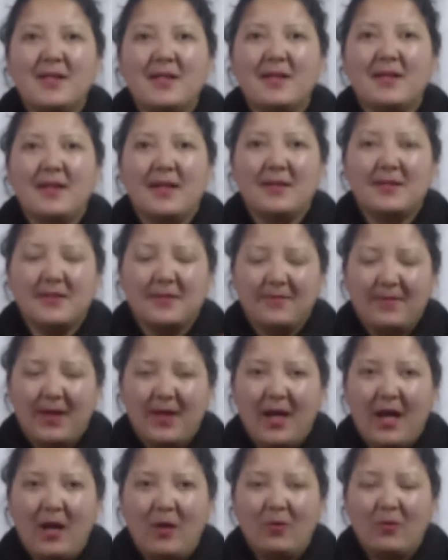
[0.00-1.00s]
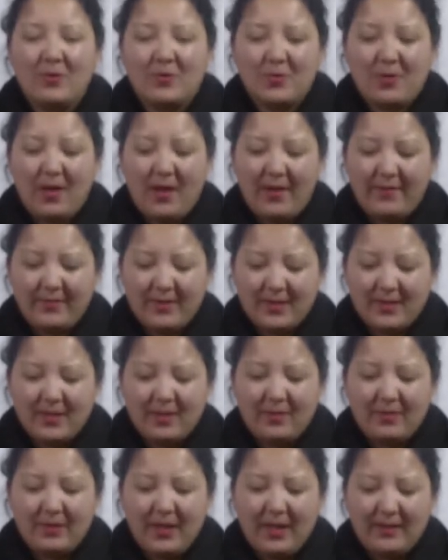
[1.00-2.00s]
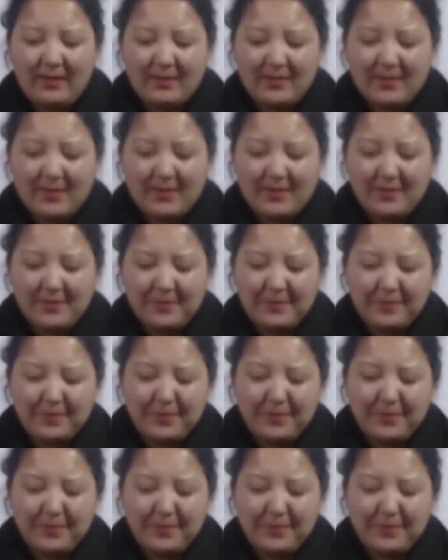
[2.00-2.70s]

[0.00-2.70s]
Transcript: and that is why I also have the same characters.